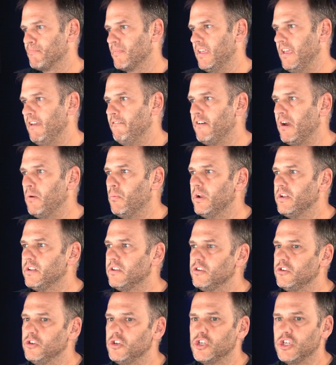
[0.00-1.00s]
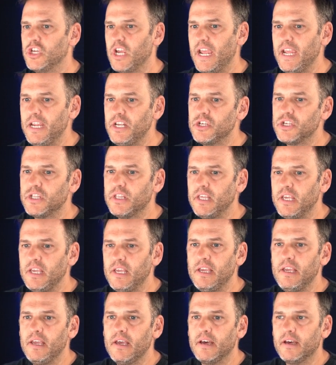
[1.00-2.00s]
If I wanted to change
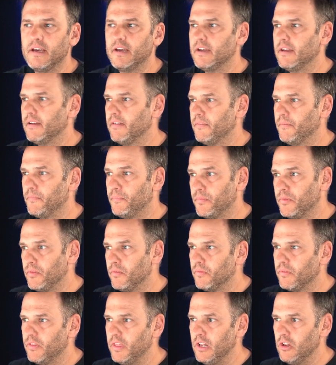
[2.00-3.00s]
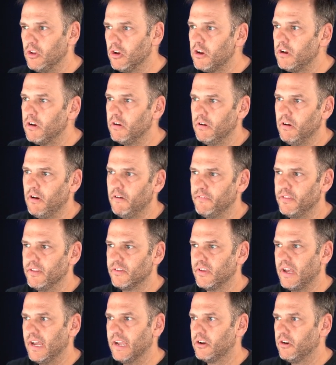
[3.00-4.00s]
the look of
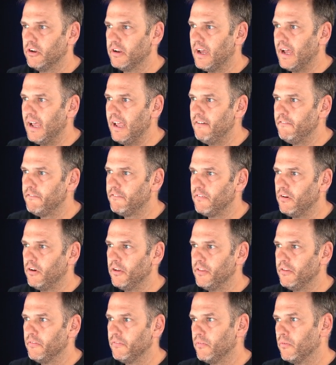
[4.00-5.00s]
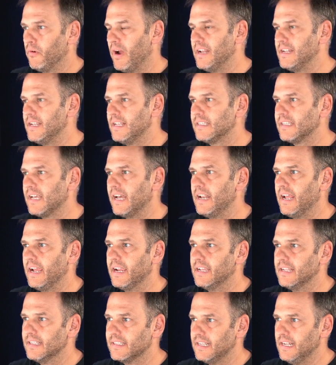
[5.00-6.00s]
this icon, I have on the right hand side I
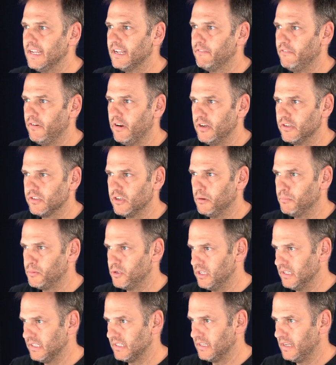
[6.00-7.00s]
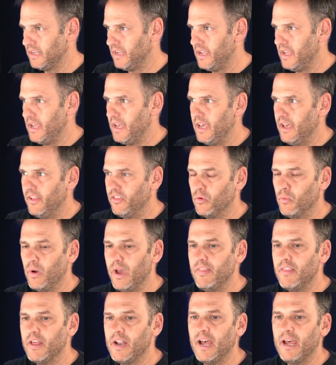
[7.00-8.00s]
can select various options, and the
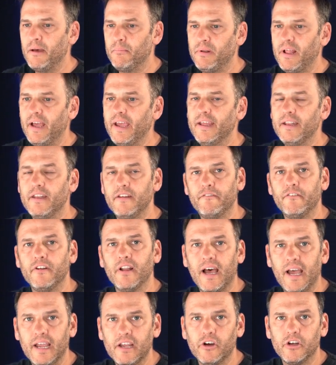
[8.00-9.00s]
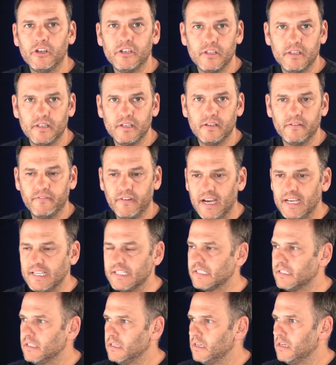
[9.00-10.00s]
way that I apply a different icon to the
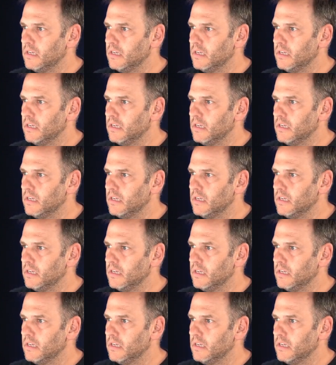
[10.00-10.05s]
device